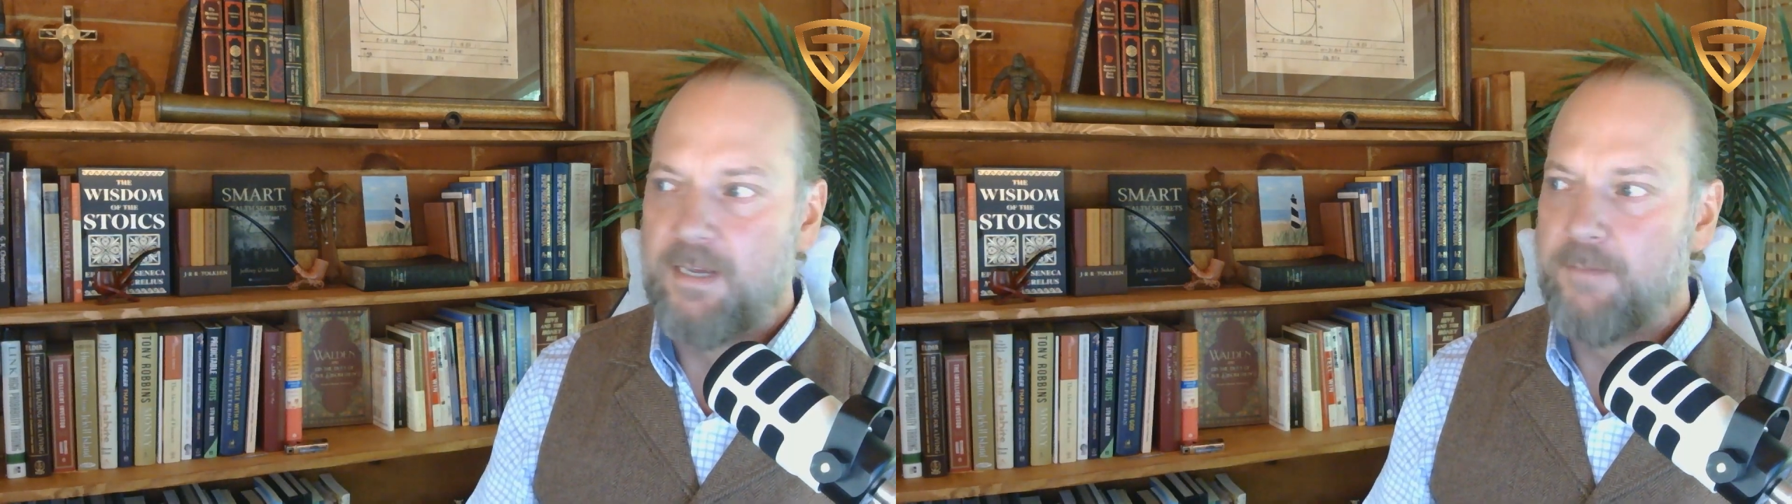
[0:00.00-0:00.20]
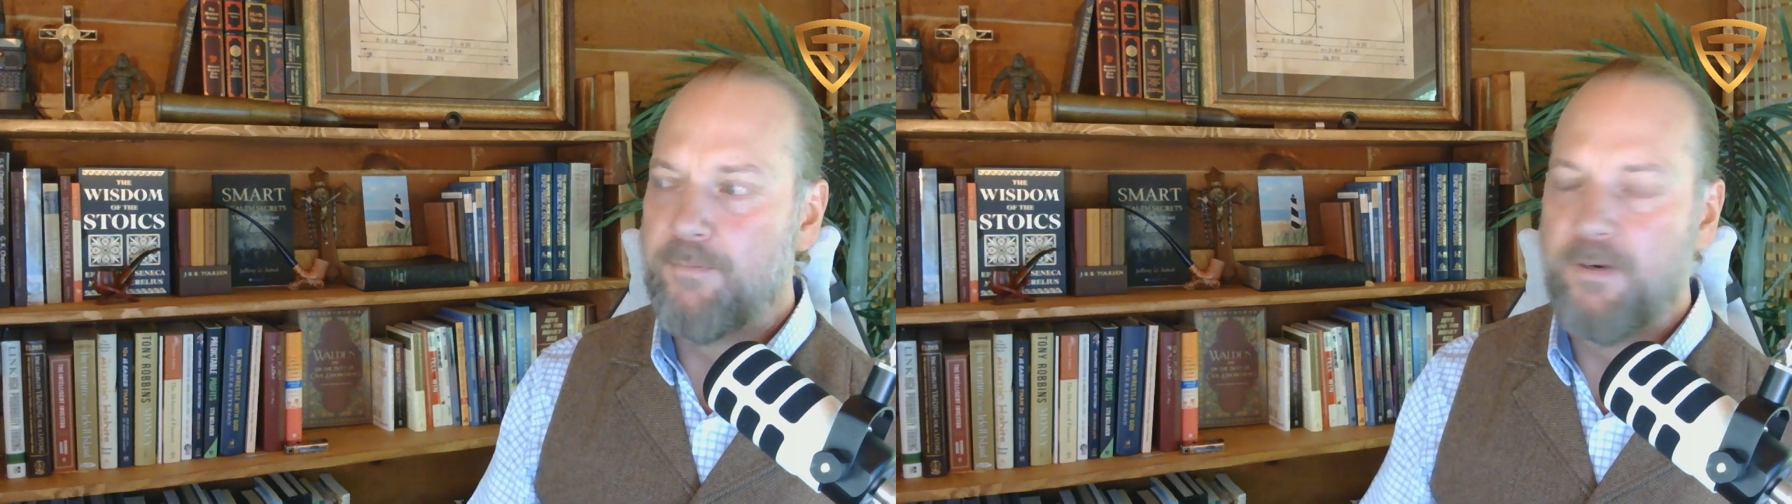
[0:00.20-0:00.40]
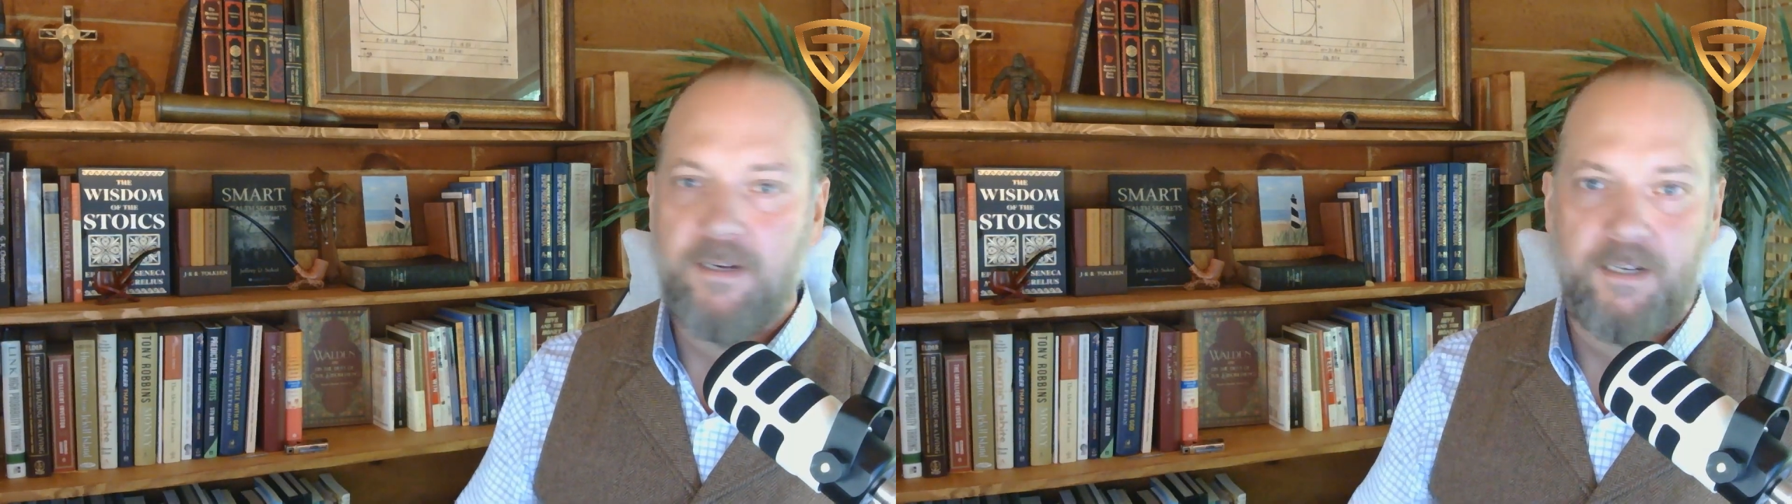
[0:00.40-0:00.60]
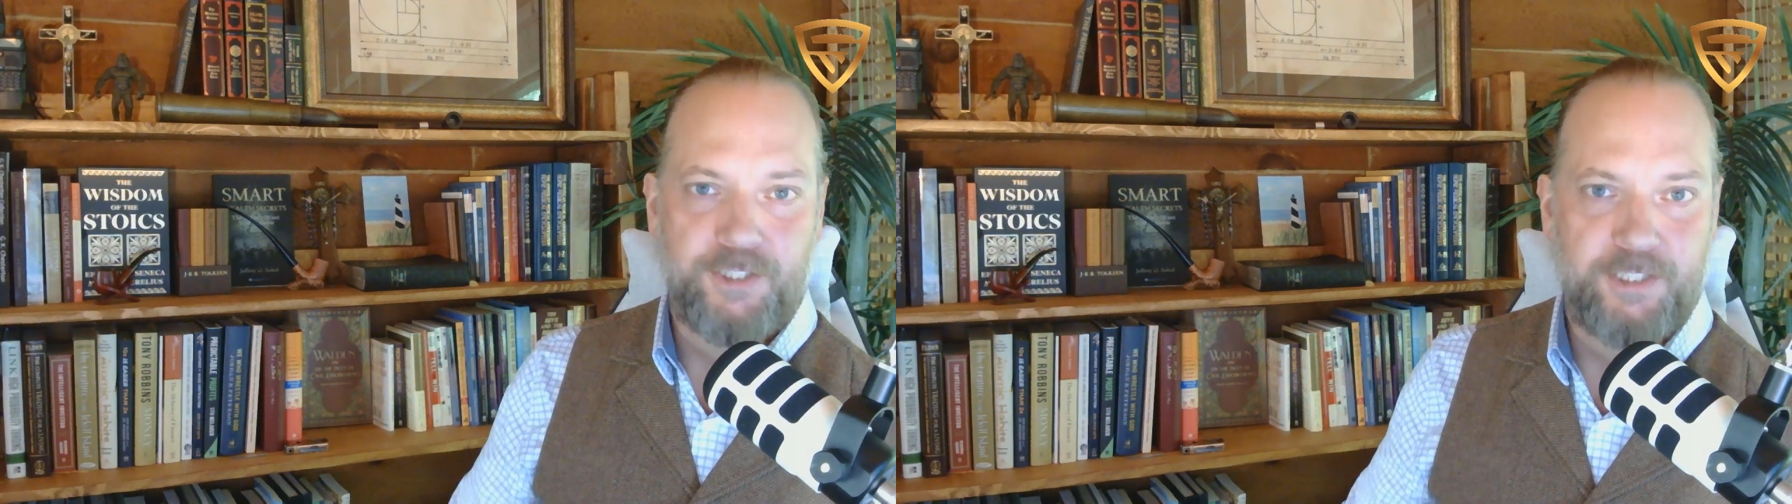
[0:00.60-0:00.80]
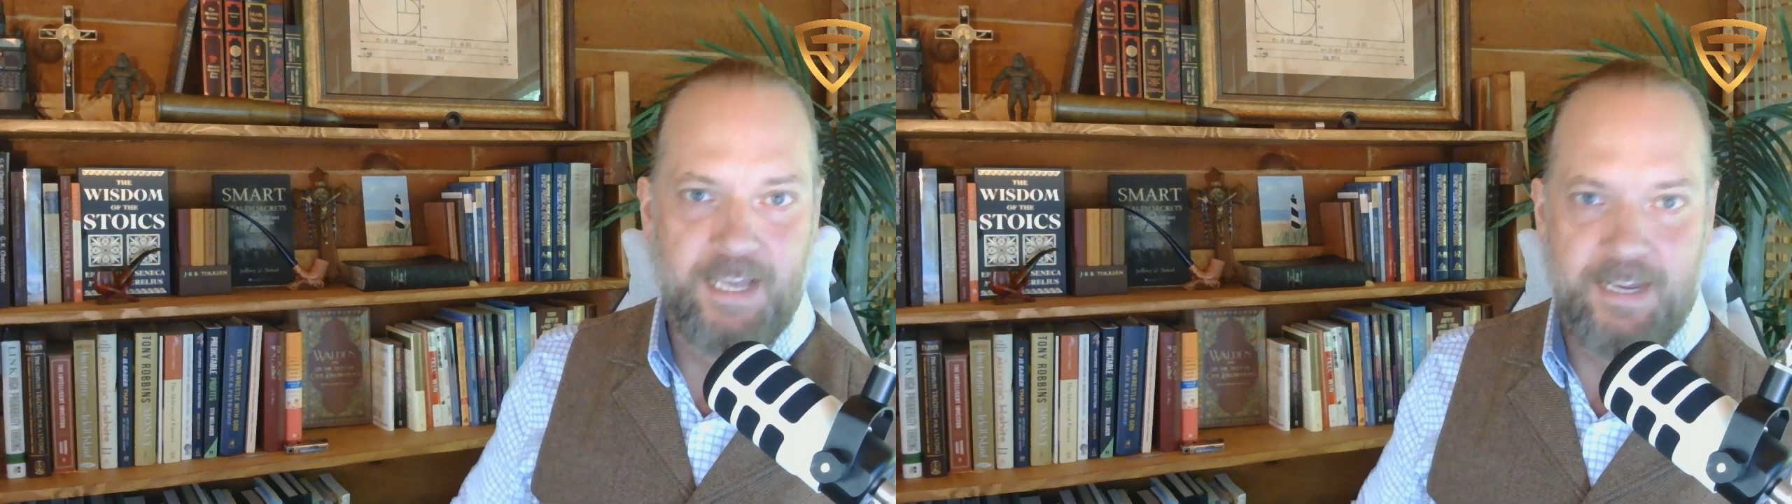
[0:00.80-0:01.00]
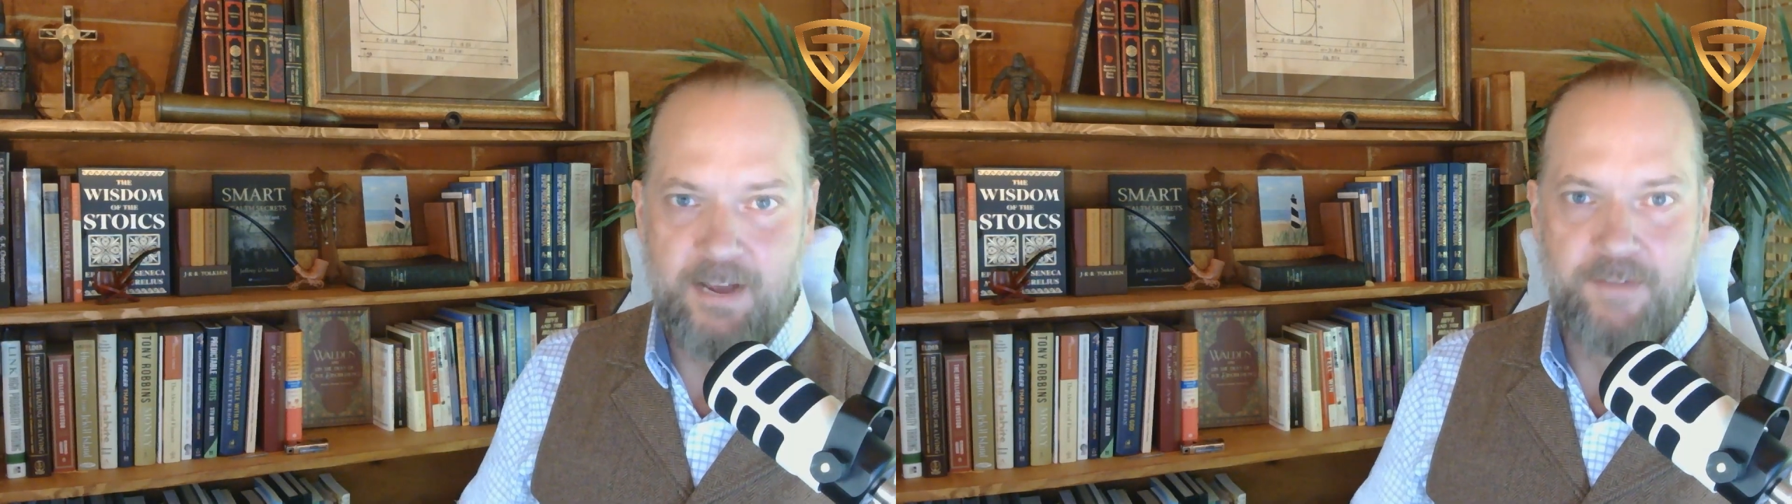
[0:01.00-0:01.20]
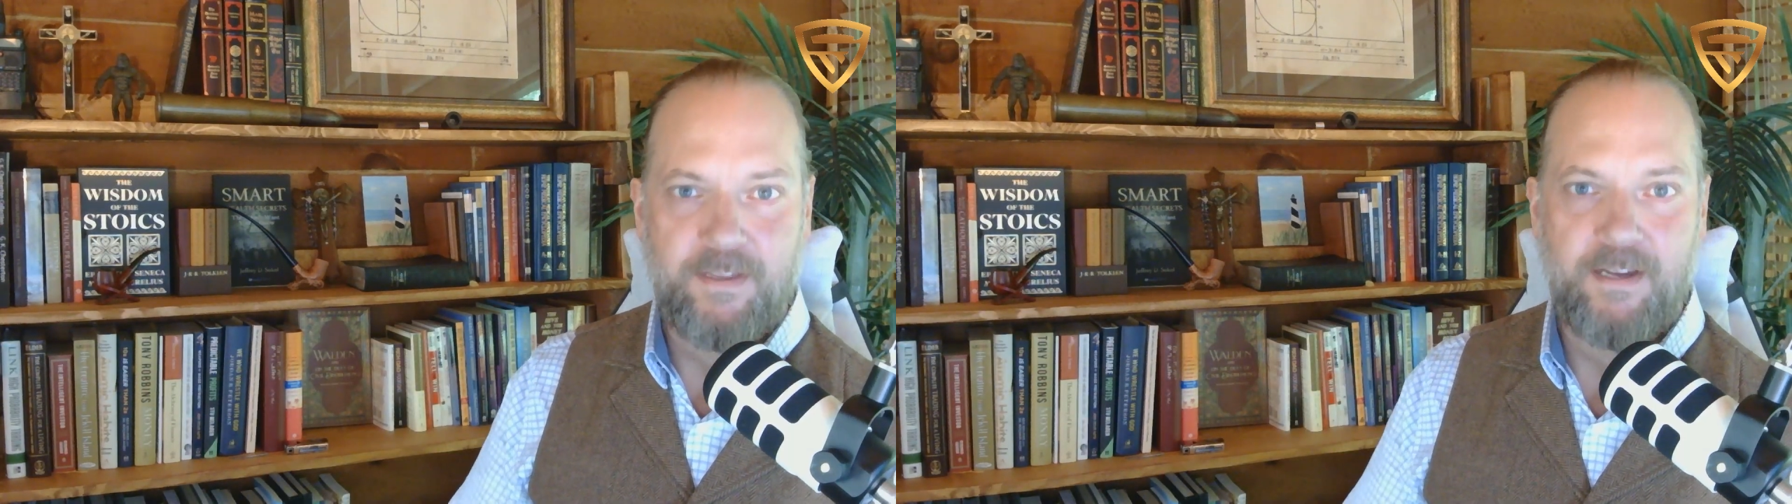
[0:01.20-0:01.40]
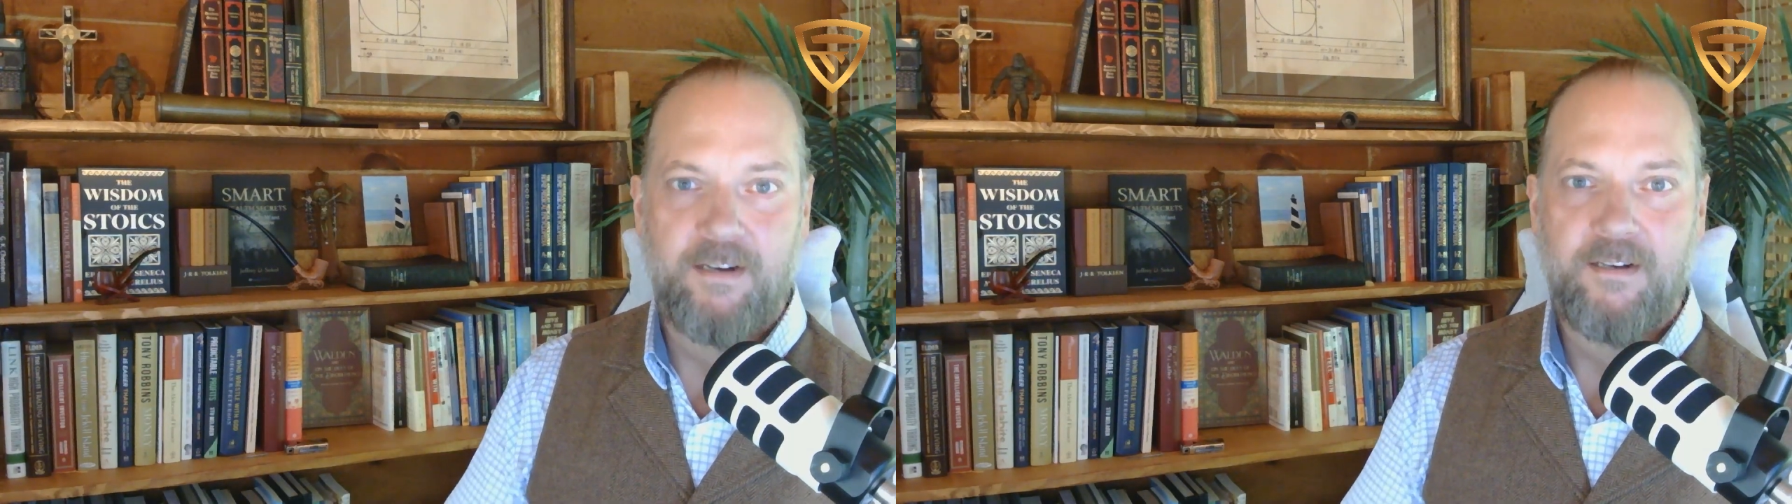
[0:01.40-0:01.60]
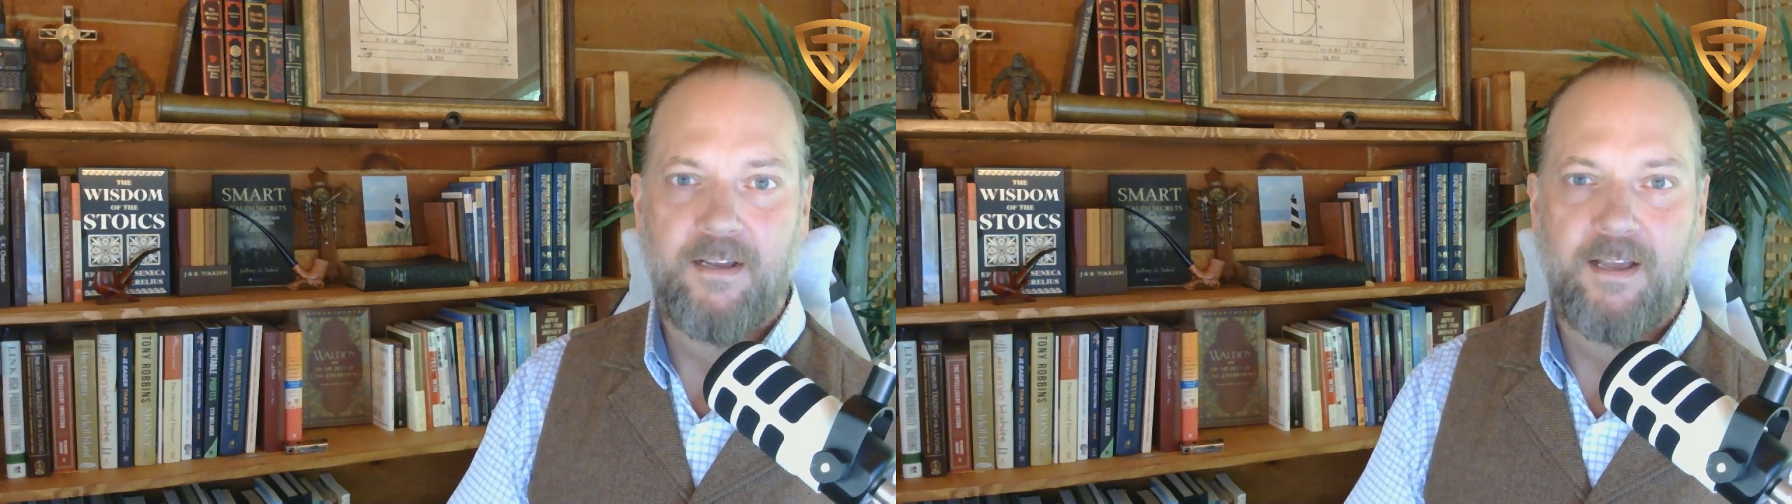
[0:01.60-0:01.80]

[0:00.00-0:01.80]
and put a shed out there